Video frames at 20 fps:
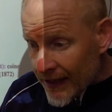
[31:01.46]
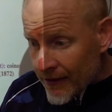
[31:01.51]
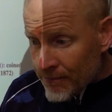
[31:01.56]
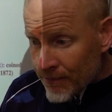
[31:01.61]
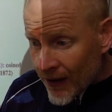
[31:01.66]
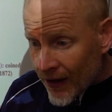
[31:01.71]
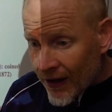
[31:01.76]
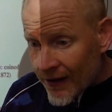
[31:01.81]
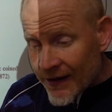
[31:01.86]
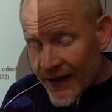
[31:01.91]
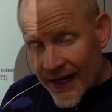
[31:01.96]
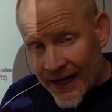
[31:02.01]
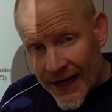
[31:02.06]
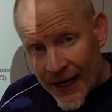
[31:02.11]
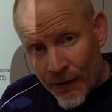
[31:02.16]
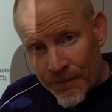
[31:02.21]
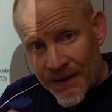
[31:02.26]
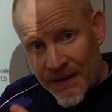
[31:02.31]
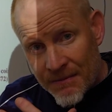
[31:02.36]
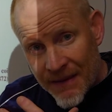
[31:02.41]
a part in
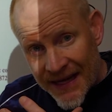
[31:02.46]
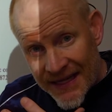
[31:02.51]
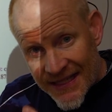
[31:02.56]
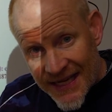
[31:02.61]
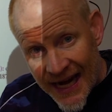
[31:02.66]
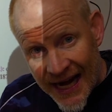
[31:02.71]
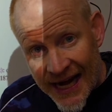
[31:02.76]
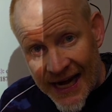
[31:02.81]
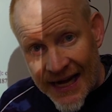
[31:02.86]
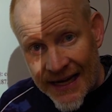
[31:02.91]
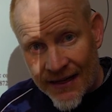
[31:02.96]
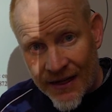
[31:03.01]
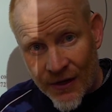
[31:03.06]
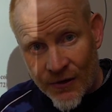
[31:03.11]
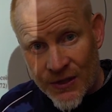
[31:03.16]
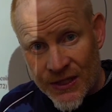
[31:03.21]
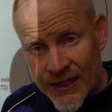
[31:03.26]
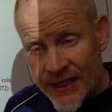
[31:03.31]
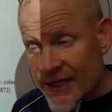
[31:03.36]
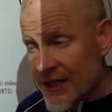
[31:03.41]
helping maintain
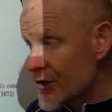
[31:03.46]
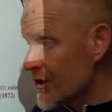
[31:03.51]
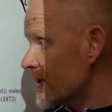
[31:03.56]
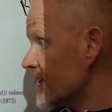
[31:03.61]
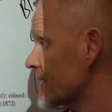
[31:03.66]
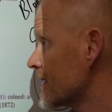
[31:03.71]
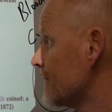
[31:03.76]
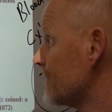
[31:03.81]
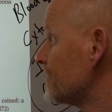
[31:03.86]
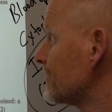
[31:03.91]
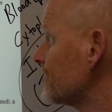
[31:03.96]
those conditions.